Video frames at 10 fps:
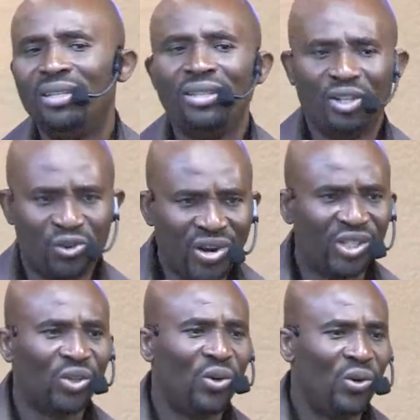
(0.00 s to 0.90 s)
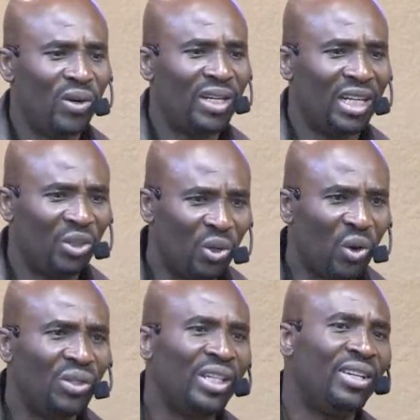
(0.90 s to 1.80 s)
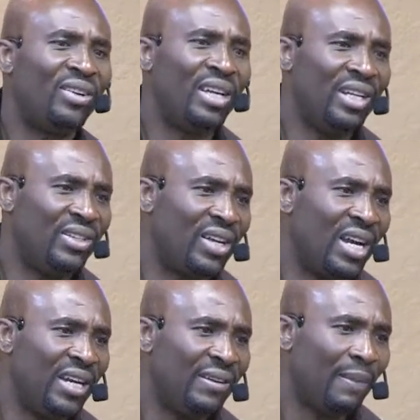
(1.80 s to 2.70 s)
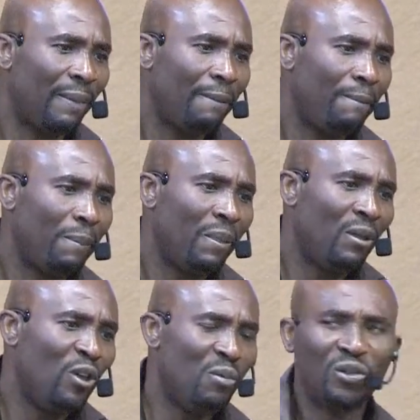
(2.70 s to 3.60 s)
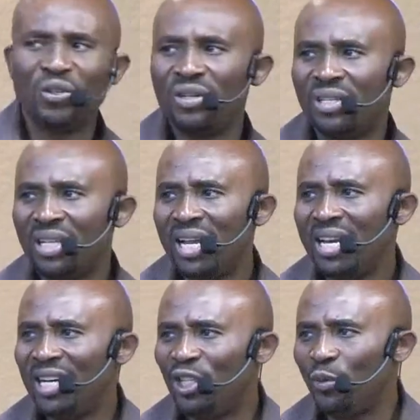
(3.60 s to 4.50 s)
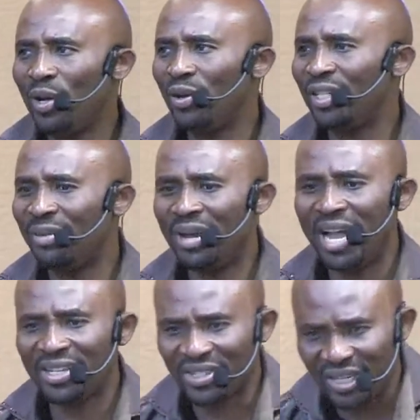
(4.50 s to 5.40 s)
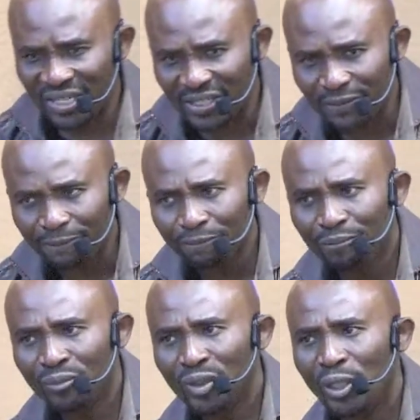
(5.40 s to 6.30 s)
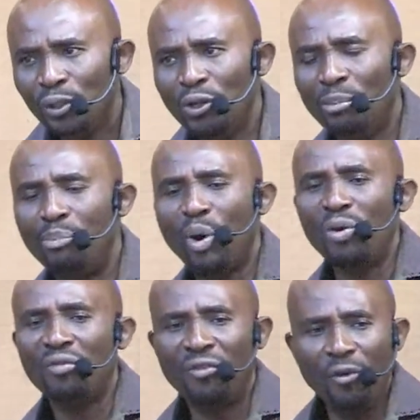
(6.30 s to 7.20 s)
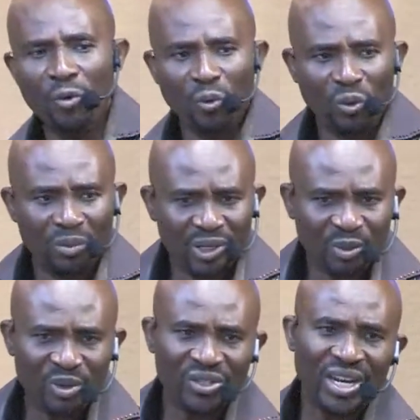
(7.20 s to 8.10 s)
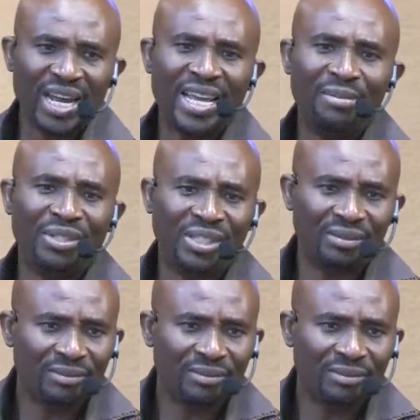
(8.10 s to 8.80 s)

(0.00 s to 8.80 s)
the treasure that you contain on the inside. You must understand that you are not here by accident. You are born full, but you must die empty.